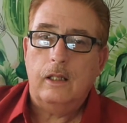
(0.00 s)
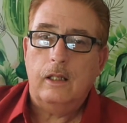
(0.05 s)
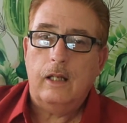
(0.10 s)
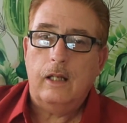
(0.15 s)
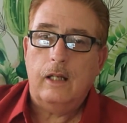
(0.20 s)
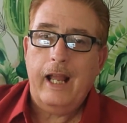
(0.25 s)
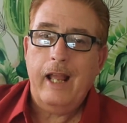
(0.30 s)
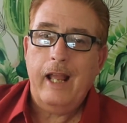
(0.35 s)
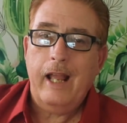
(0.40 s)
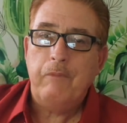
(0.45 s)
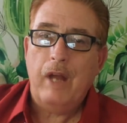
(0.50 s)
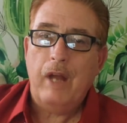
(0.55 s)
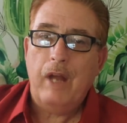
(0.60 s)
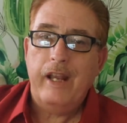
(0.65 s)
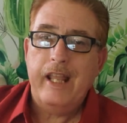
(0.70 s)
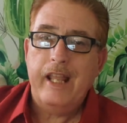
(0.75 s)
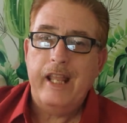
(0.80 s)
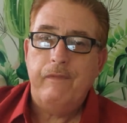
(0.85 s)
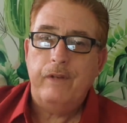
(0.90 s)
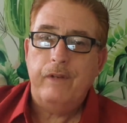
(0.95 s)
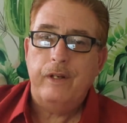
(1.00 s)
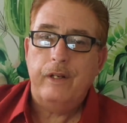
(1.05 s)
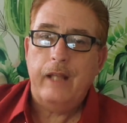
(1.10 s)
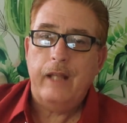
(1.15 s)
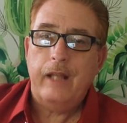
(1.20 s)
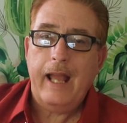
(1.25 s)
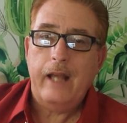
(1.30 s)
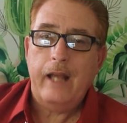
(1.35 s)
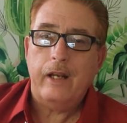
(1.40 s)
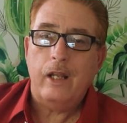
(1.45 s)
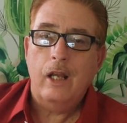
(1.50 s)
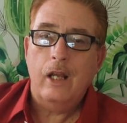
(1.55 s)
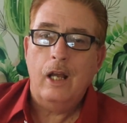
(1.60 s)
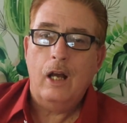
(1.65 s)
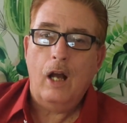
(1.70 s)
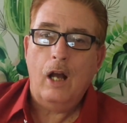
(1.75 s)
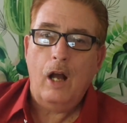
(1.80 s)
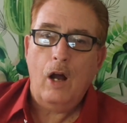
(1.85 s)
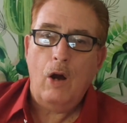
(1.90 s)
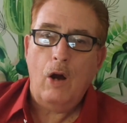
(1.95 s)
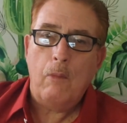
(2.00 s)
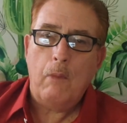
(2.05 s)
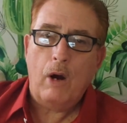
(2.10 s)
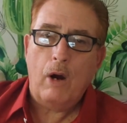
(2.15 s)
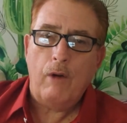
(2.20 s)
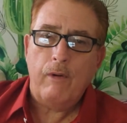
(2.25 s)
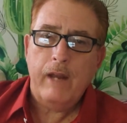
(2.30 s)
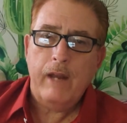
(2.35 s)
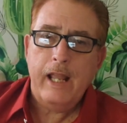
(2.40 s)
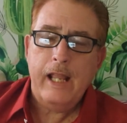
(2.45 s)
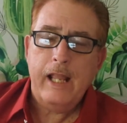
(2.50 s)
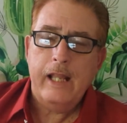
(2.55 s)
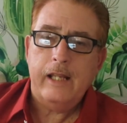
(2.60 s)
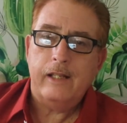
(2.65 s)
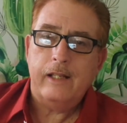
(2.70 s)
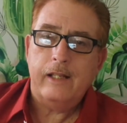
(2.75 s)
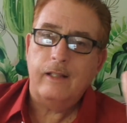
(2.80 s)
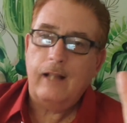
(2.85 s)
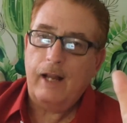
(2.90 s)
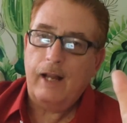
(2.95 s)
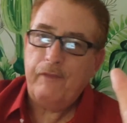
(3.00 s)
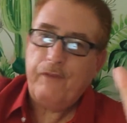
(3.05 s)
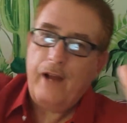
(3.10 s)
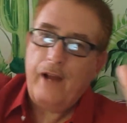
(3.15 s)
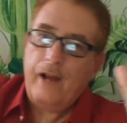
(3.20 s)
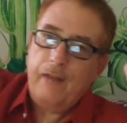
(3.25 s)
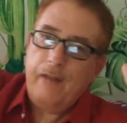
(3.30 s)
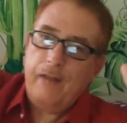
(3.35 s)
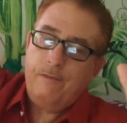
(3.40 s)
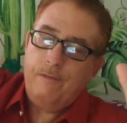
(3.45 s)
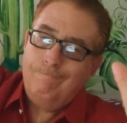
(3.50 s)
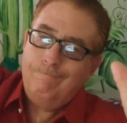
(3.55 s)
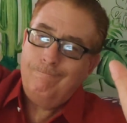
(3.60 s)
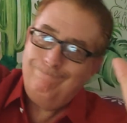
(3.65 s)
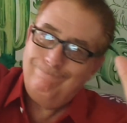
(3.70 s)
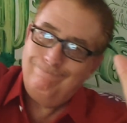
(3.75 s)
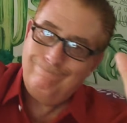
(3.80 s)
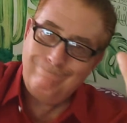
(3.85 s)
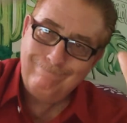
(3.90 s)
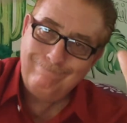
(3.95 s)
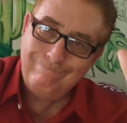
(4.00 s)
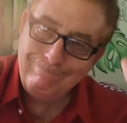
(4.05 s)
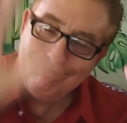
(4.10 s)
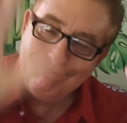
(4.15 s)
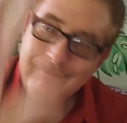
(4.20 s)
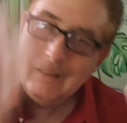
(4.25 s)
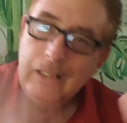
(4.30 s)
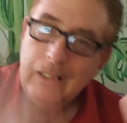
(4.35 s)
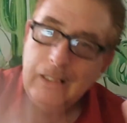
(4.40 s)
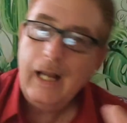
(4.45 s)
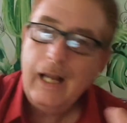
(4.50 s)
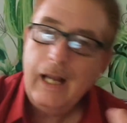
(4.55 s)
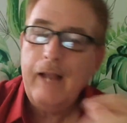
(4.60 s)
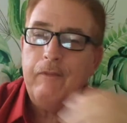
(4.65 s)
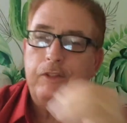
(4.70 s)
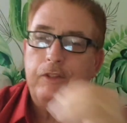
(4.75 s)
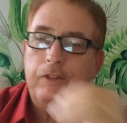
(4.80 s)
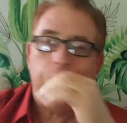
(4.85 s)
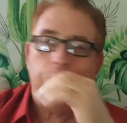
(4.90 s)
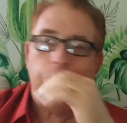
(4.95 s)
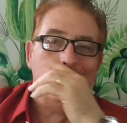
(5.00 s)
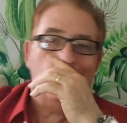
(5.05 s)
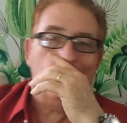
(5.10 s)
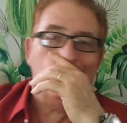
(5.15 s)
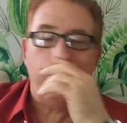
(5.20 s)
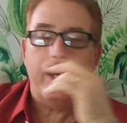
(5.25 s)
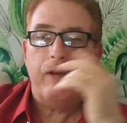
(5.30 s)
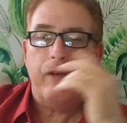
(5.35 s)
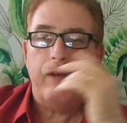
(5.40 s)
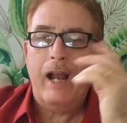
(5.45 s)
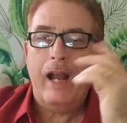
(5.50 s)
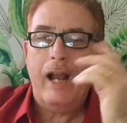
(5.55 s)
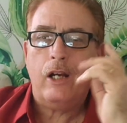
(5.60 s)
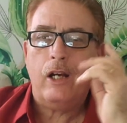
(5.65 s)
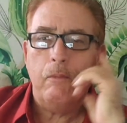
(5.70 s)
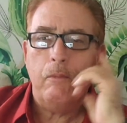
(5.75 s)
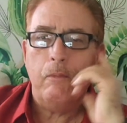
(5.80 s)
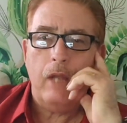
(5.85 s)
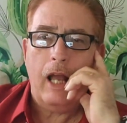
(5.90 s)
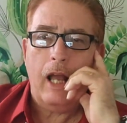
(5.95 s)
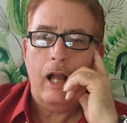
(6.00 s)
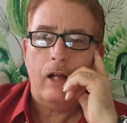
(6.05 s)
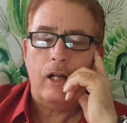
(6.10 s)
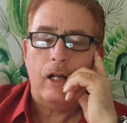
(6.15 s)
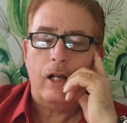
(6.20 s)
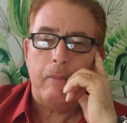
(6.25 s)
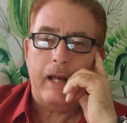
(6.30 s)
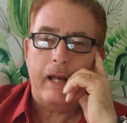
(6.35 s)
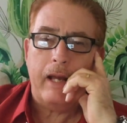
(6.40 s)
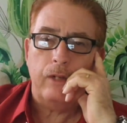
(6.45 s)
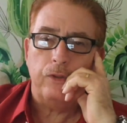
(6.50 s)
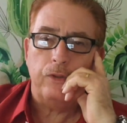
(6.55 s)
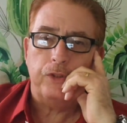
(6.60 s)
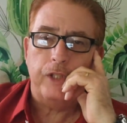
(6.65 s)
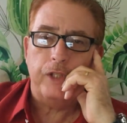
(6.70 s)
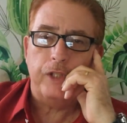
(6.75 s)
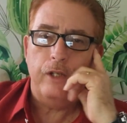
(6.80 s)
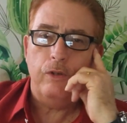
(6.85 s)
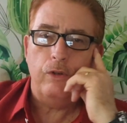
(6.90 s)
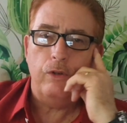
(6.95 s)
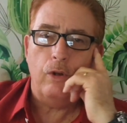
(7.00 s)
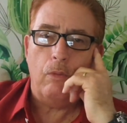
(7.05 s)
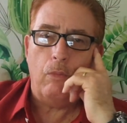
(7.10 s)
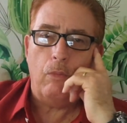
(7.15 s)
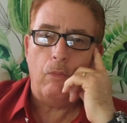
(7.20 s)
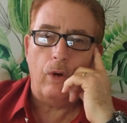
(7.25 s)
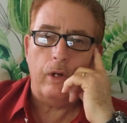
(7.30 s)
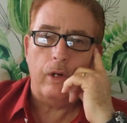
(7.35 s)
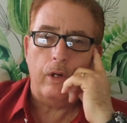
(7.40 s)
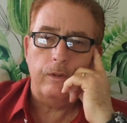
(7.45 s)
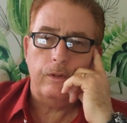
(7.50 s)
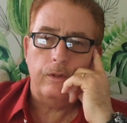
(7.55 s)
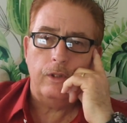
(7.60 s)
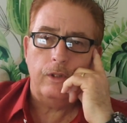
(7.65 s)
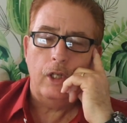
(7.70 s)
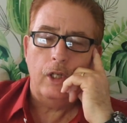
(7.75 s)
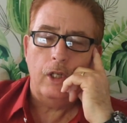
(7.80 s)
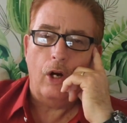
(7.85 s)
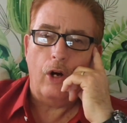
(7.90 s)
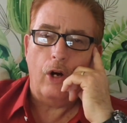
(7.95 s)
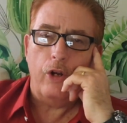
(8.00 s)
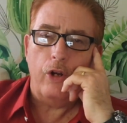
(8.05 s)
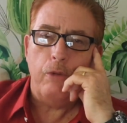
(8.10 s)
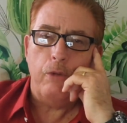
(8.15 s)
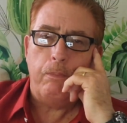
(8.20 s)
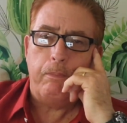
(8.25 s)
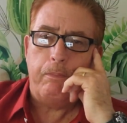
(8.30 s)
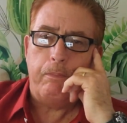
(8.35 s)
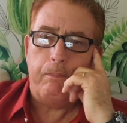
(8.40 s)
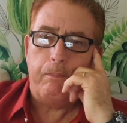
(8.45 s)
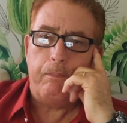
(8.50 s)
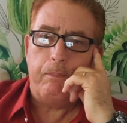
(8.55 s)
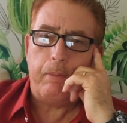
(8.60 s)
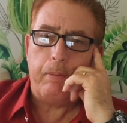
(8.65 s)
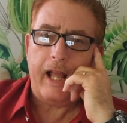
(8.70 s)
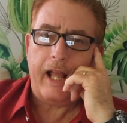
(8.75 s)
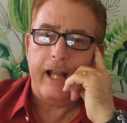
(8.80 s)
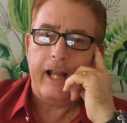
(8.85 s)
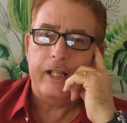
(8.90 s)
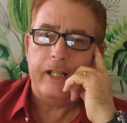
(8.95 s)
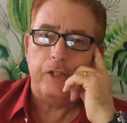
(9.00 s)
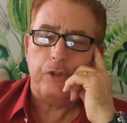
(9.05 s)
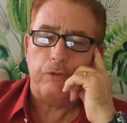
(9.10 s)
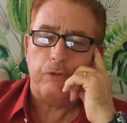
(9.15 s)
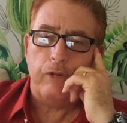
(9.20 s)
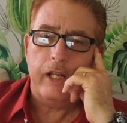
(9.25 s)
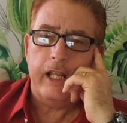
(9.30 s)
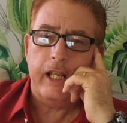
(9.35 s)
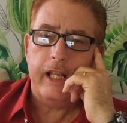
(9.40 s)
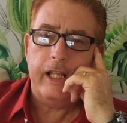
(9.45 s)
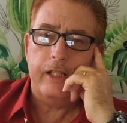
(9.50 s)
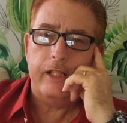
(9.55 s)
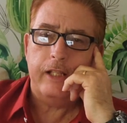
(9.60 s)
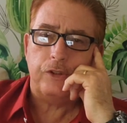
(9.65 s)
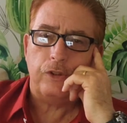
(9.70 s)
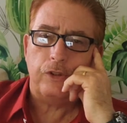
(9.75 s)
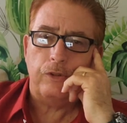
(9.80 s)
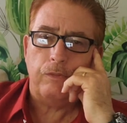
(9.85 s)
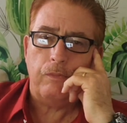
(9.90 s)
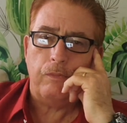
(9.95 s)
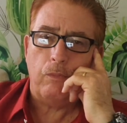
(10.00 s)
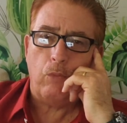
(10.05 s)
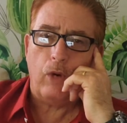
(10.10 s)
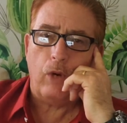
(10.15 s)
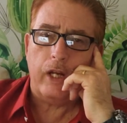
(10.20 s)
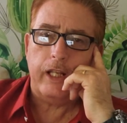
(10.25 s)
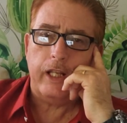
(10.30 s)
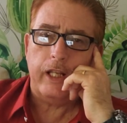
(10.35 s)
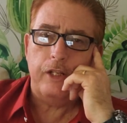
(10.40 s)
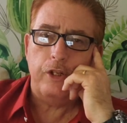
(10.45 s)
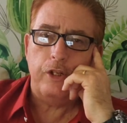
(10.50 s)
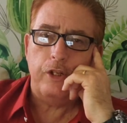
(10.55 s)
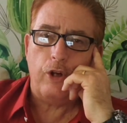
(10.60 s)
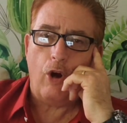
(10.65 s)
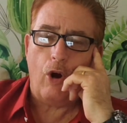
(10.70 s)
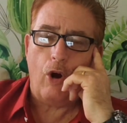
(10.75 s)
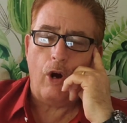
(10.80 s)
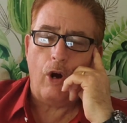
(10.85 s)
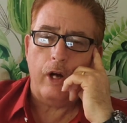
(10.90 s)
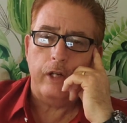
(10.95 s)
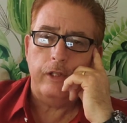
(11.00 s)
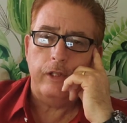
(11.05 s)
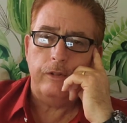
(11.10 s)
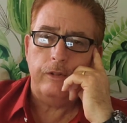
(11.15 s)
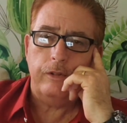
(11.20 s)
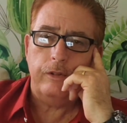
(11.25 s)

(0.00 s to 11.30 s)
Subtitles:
I have not even had it. Oh, Maureen, high five. I haven't seen you forever. How come I don't see you no more? Are you planting trees or working in your garden?